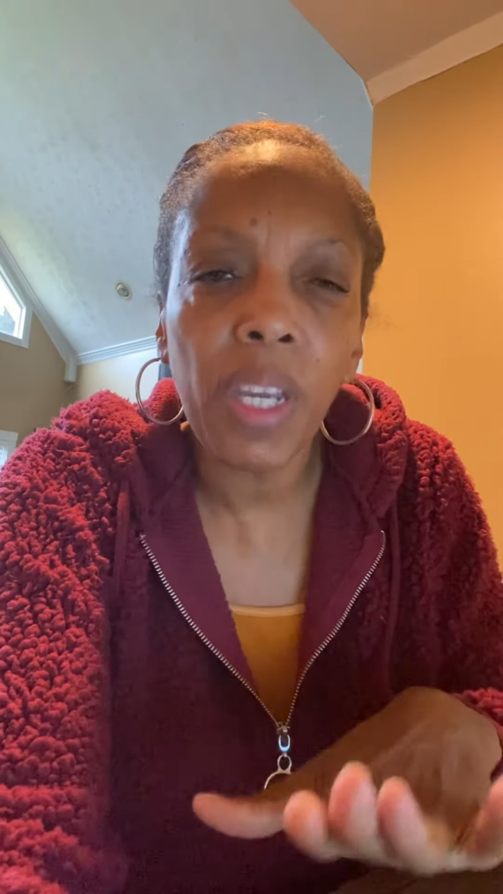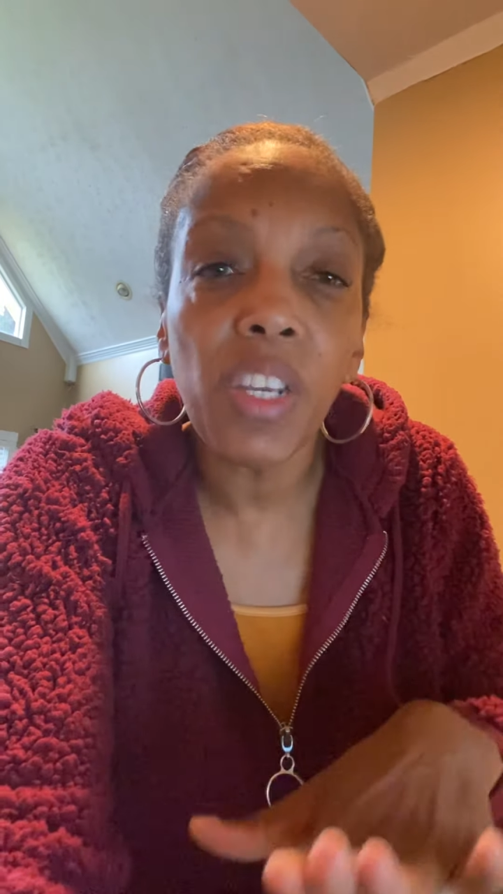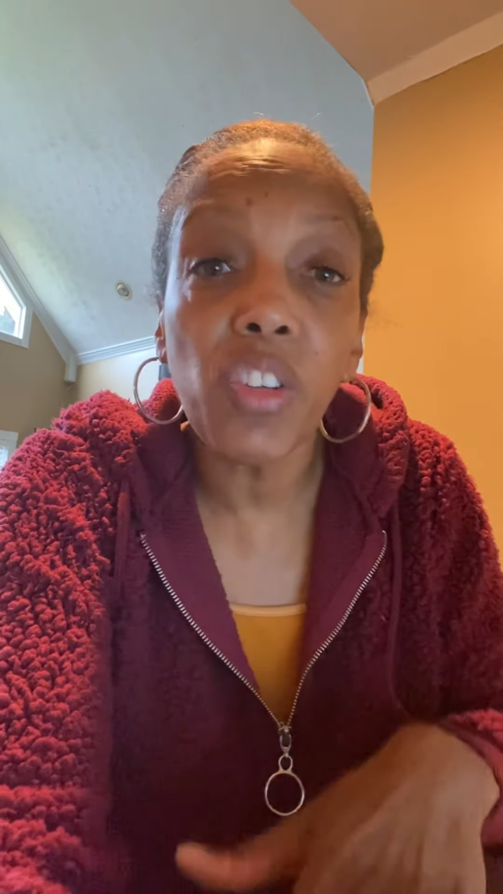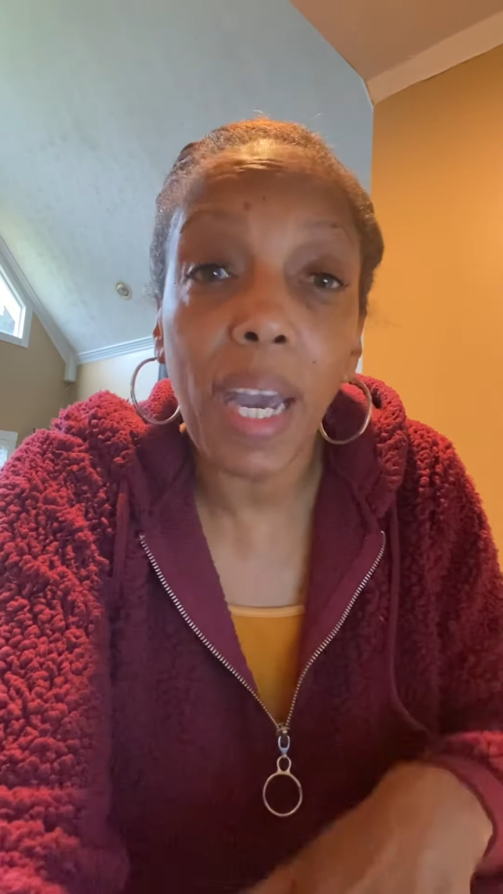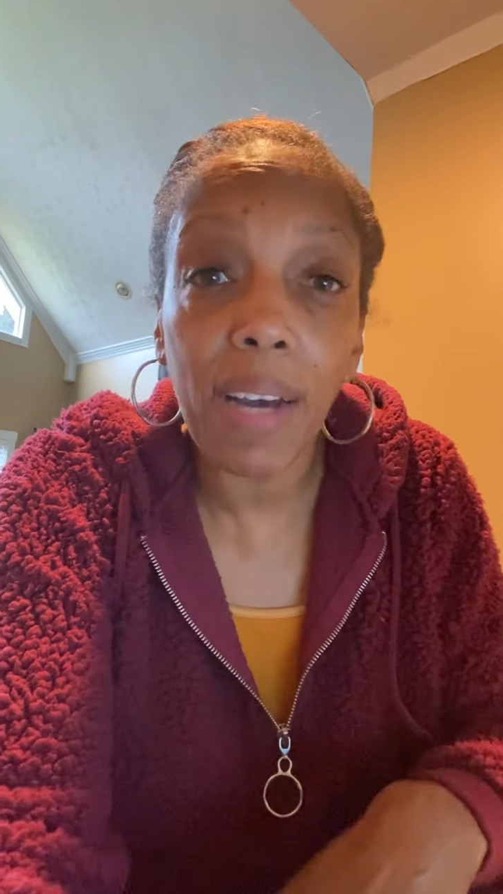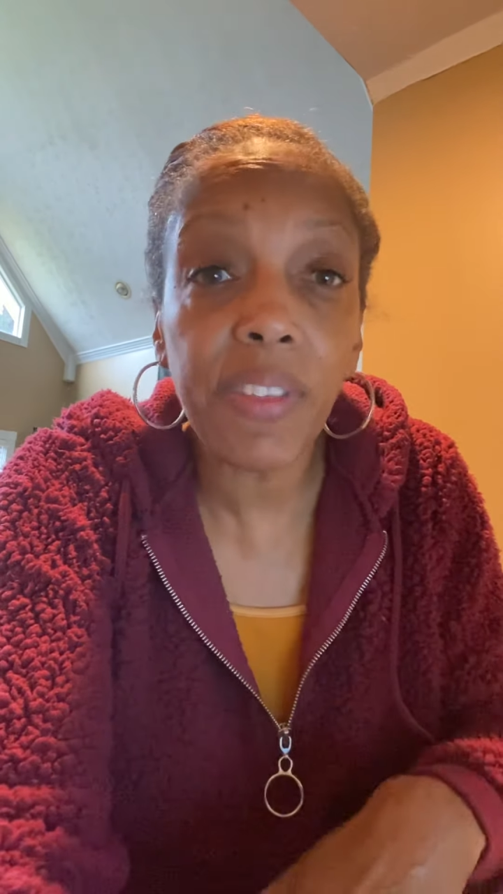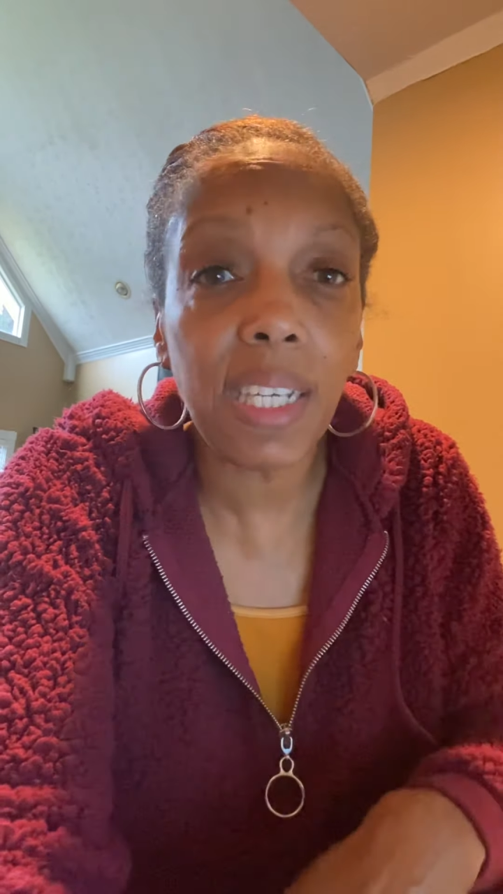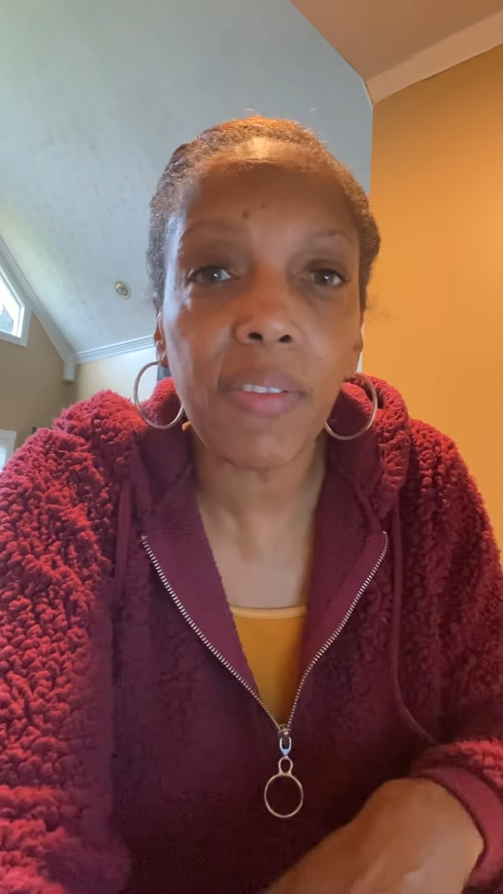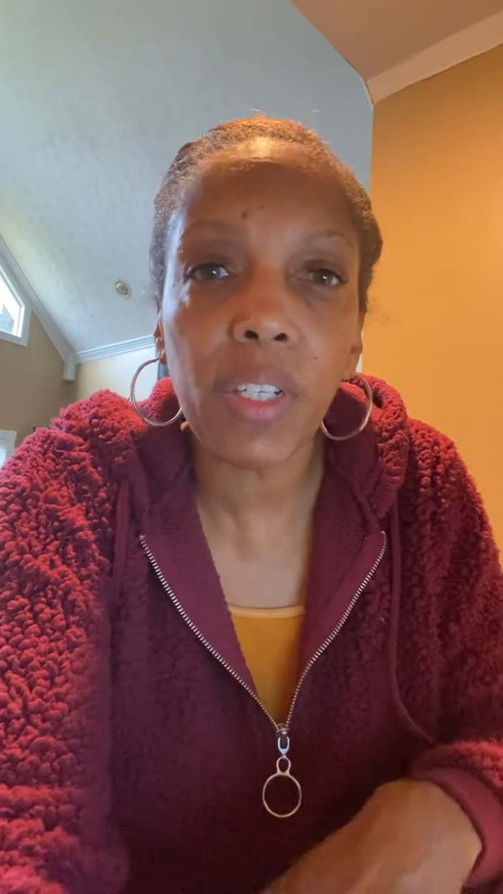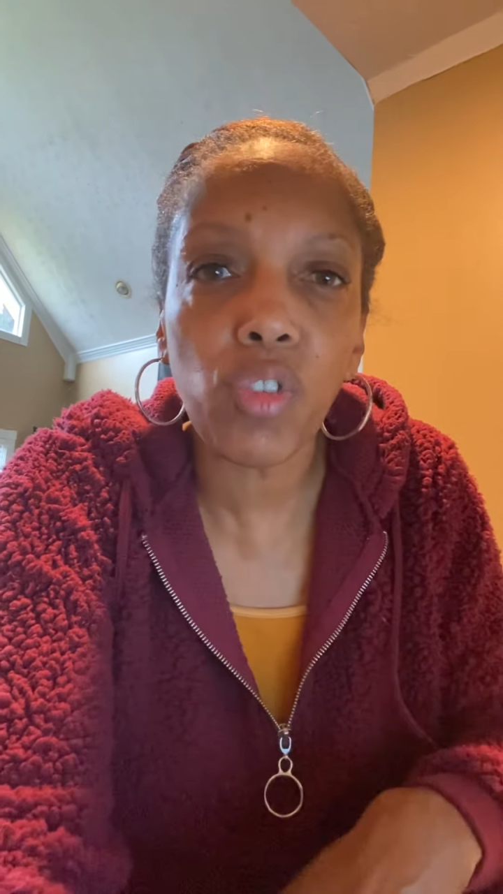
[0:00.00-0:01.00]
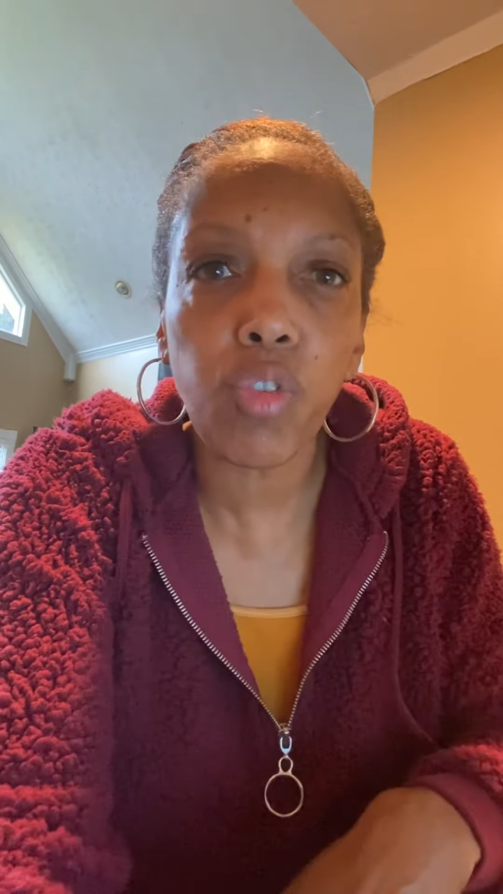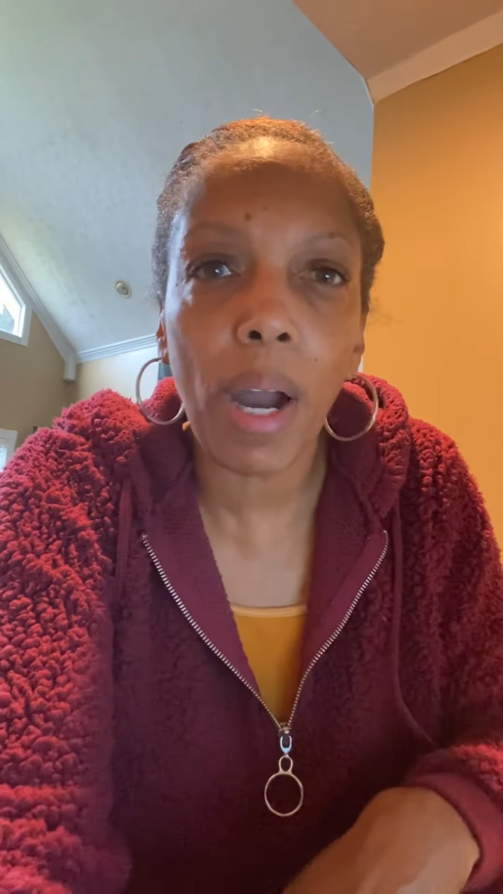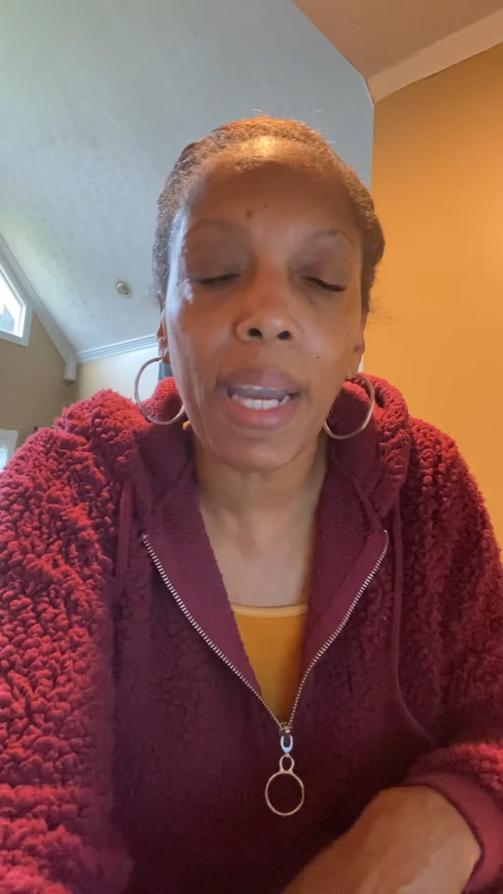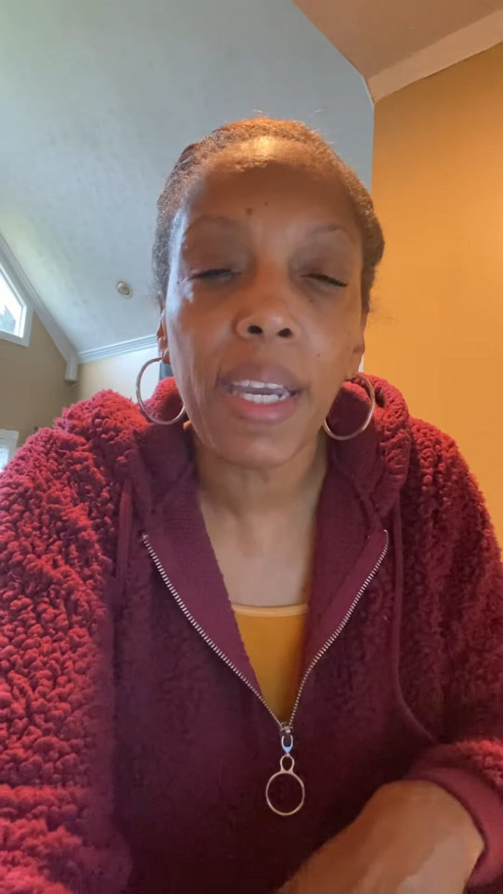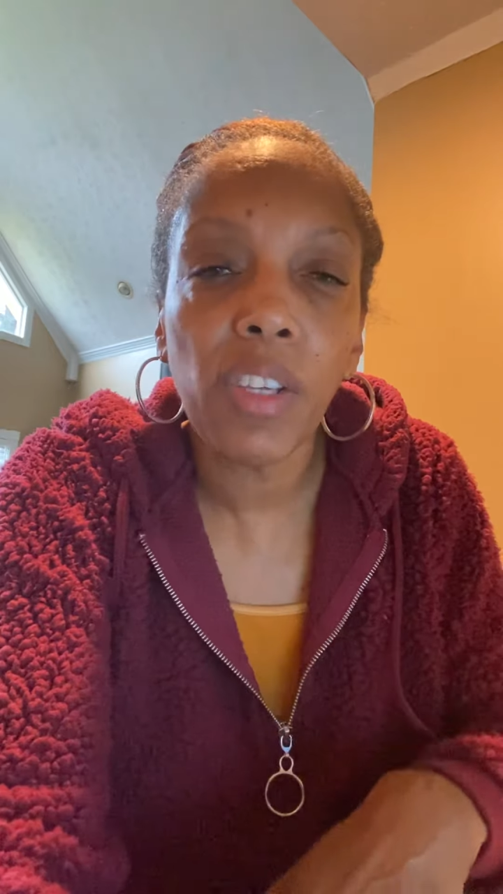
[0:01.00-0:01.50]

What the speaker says: You have to give it a try.